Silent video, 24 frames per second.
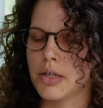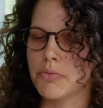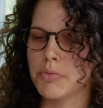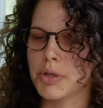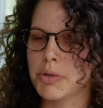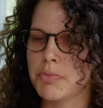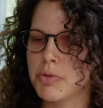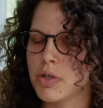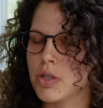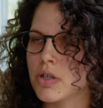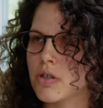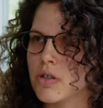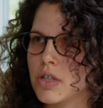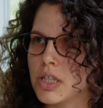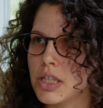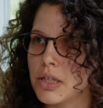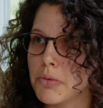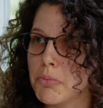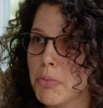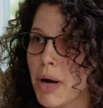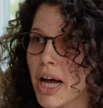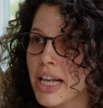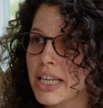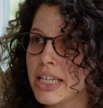people called the
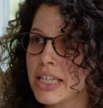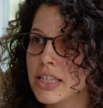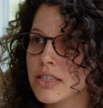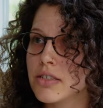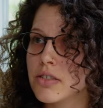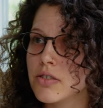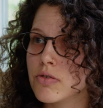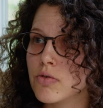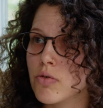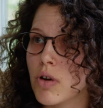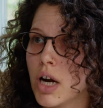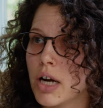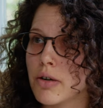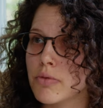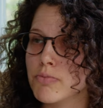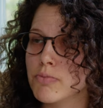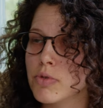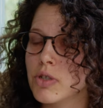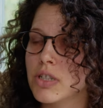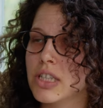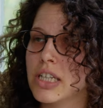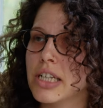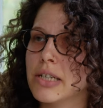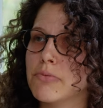Maliks, who are mm-hmm.
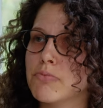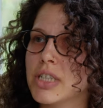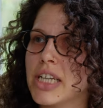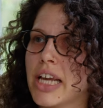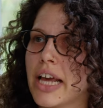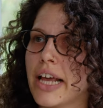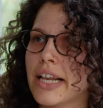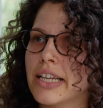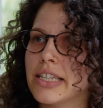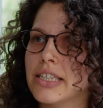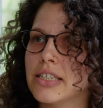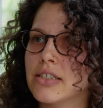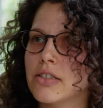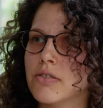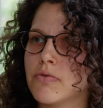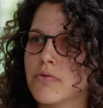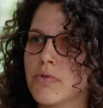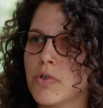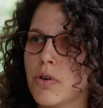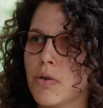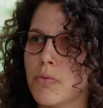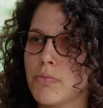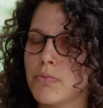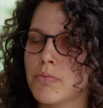Muslim Telis
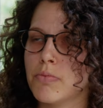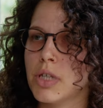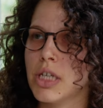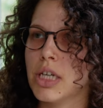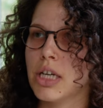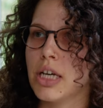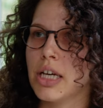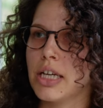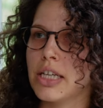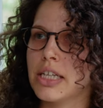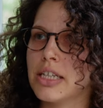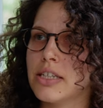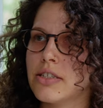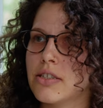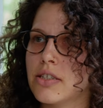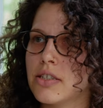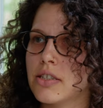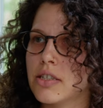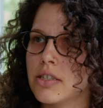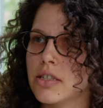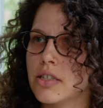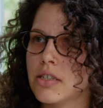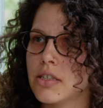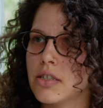from
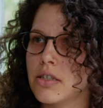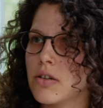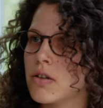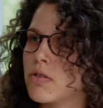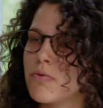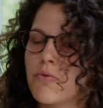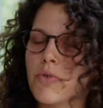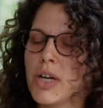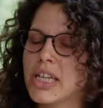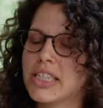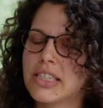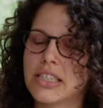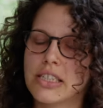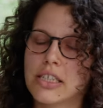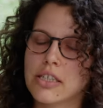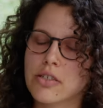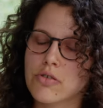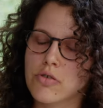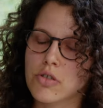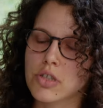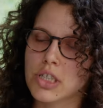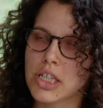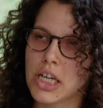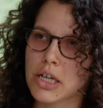eastern uh, western
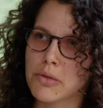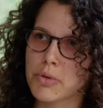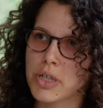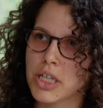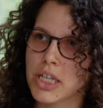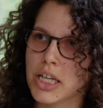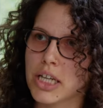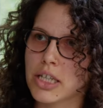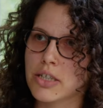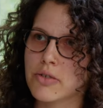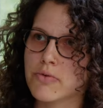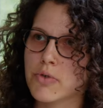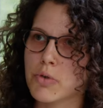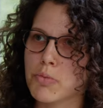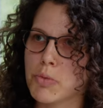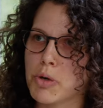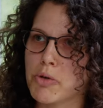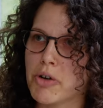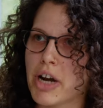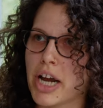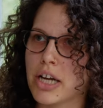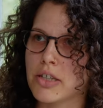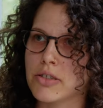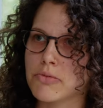Uttar Pradesh, from
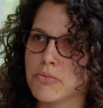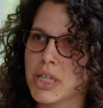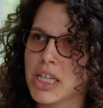around